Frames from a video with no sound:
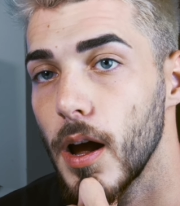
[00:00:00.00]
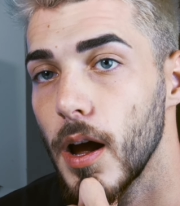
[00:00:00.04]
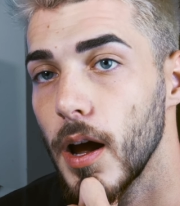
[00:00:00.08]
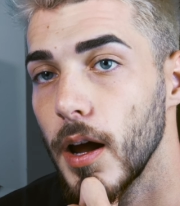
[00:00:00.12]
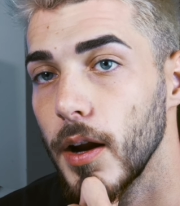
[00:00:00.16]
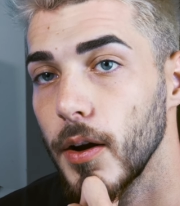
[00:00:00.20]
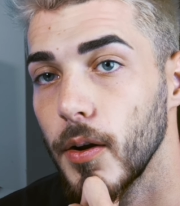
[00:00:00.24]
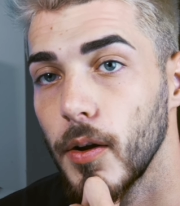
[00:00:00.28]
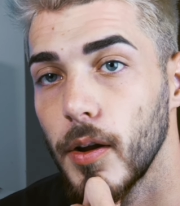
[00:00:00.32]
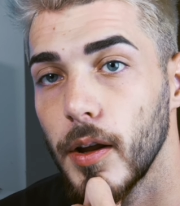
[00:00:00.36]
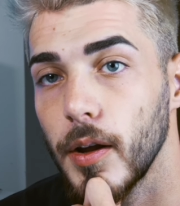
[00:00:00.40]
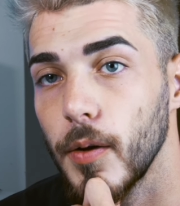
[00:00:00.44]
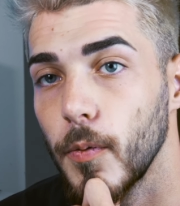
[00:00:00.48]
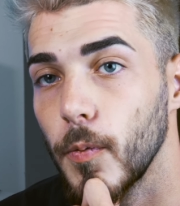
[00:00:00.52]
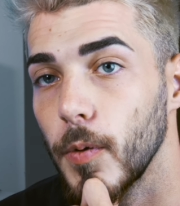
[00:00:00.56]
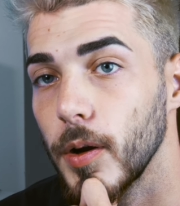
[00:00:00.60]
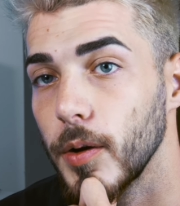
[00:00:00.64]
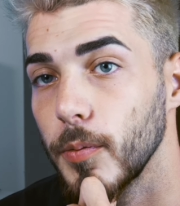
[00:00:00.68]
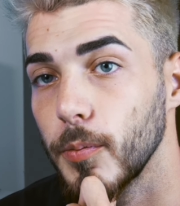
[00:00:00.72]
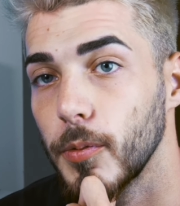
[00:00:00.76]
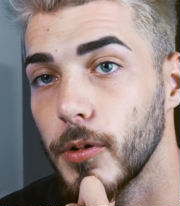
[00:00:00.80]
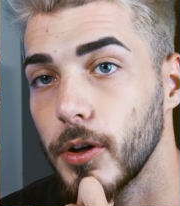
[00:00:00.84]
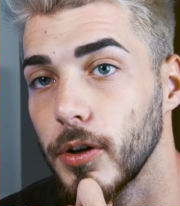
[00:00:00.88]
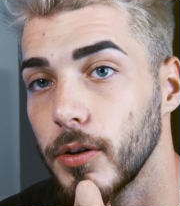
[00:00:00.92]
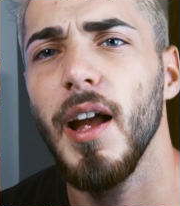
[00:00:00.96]
I don't have
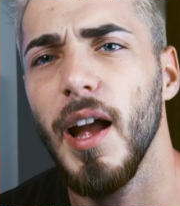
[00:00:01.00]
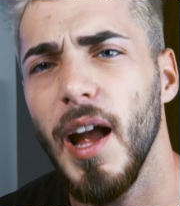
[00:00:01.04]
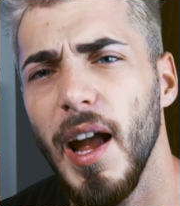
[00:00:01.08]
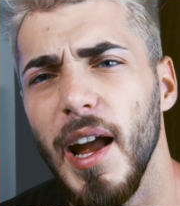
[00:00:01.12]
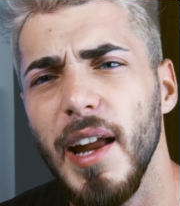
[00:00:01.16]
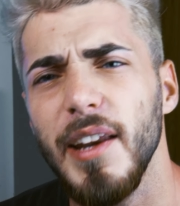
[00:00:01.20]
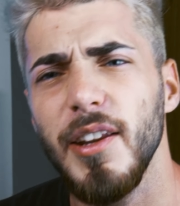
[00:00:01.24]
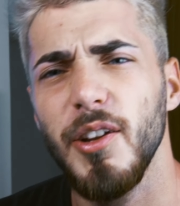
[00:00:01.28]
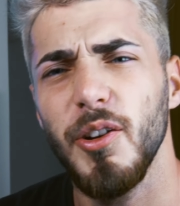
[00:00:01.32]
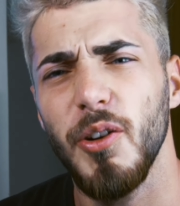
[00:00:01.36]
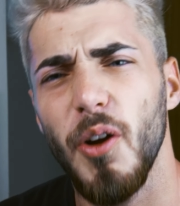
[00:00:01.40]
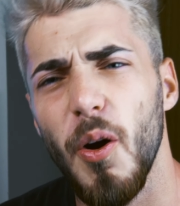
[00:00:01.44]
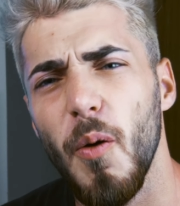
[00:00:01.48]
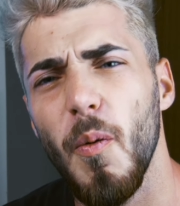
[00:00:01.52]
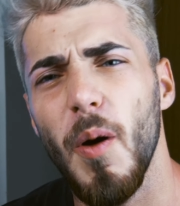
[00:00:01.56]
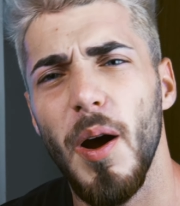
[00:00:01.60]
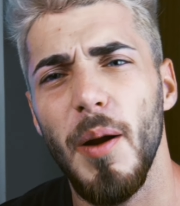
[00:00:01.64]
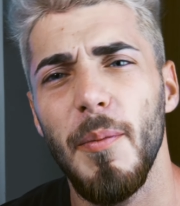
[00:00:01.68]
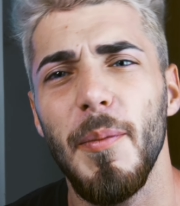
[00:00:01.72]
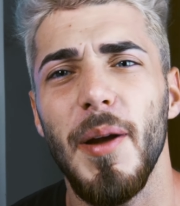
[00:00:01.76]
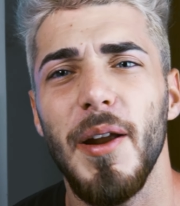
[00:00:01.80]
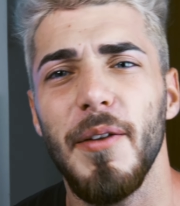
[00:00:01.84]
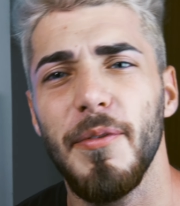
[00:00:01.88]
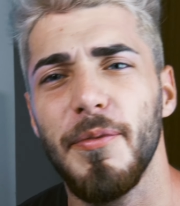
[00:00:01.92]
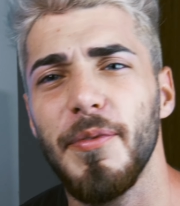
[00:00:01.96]
one bro. And you know
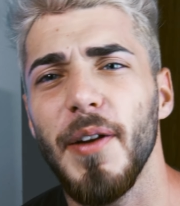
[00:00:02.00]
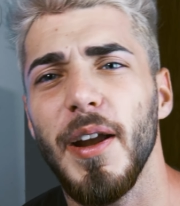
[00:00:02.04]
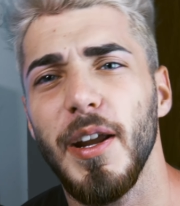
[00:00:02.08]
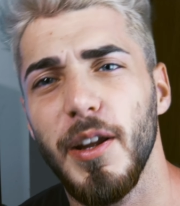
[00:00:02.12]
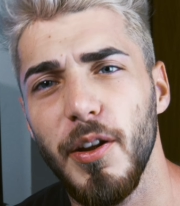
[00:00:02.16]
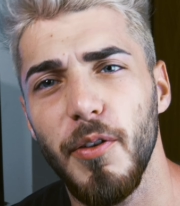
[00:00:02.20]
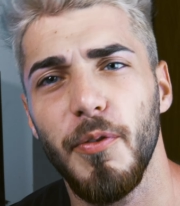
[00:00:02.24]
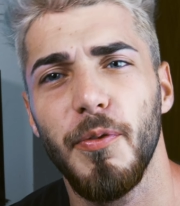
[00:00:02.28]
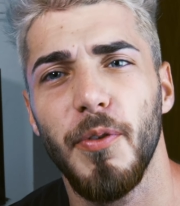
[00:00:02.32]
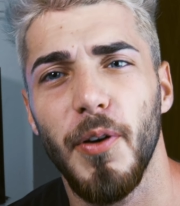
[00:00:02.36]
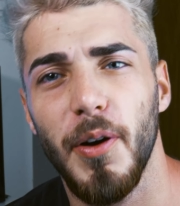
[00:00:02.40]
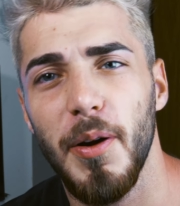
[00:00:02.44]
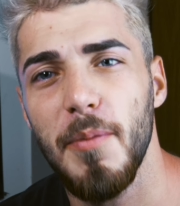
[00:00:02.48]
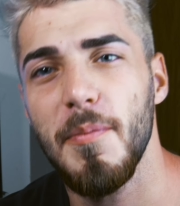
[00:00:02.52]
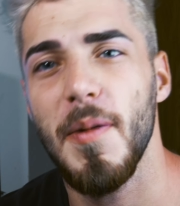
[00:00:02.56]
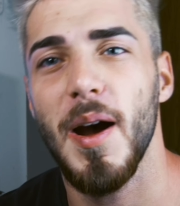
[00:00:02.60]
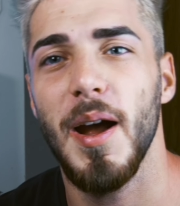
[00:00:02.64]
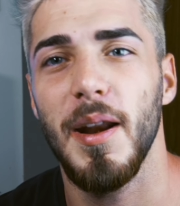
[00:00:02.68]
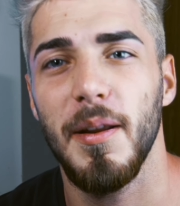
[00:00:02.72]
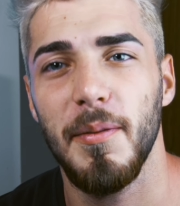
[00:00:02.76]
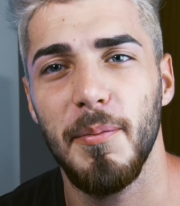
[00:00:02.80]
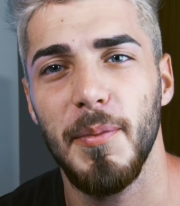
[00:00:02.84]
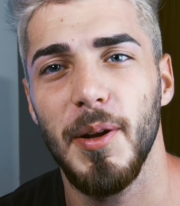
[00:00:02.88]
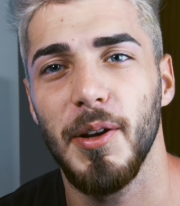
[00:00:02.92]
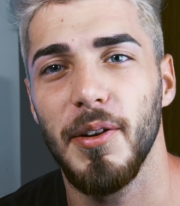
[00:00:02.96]
what man, thank you for
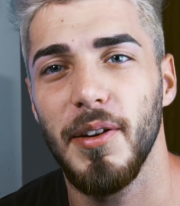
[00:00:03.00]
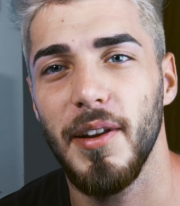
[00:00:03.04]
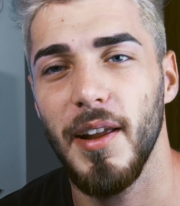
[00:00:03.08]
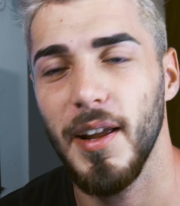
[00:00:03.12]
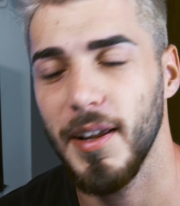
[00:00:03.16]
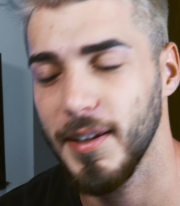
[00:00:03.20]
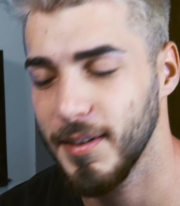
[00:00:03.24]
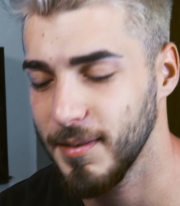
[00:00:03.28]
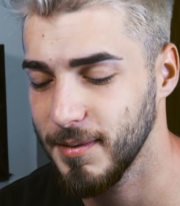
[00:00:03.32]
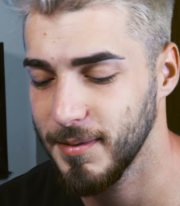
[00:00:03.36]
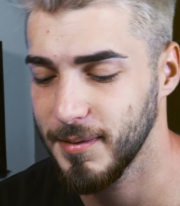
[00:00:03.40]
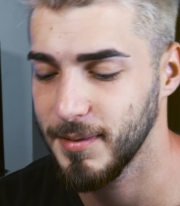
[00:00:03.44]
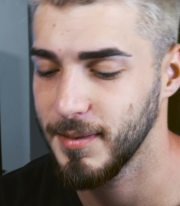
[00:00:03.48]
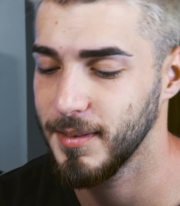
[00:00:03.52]
reminding me of that.